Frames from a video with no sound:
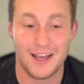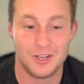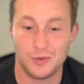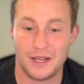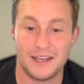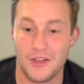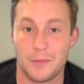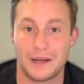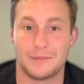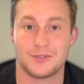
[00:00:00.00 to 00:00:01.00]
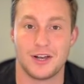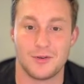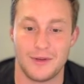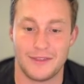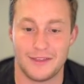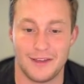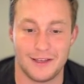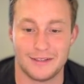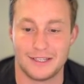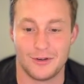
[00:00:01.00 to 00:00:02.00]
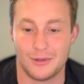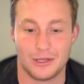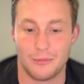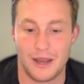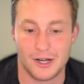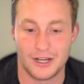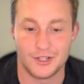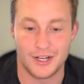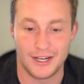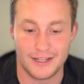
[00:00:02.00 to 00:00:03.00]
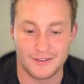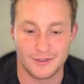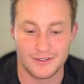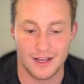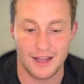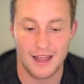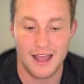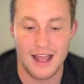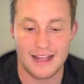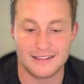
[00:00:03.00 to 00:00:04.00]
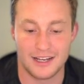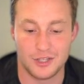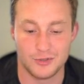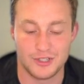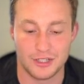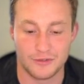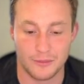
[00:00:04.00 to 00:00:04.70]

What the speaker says: to another pickup truck with a little better engine in it. So it's not a huge deal for